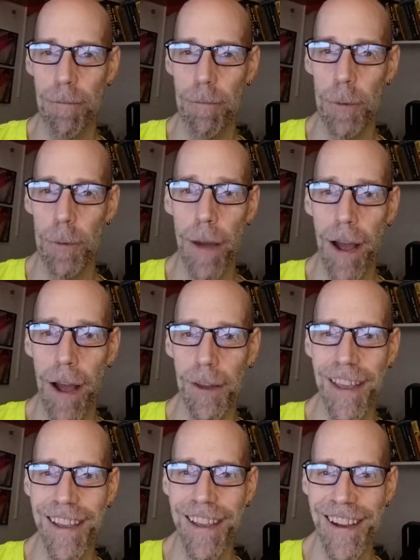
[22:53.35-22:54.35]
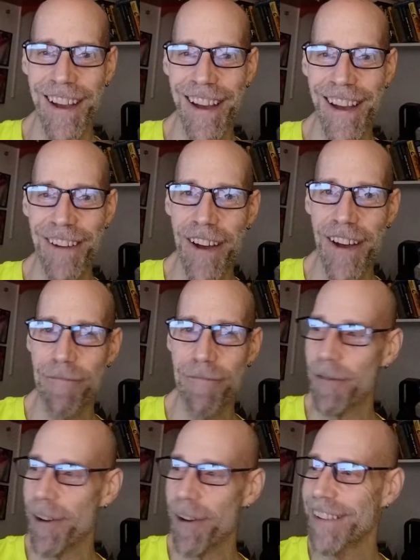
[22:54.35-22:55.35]
Poop howdy, my
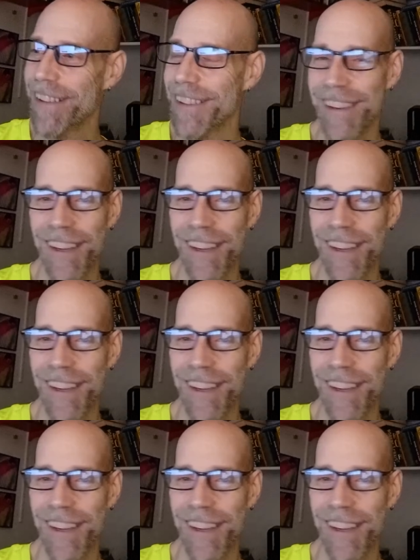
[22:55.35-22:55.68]
friends.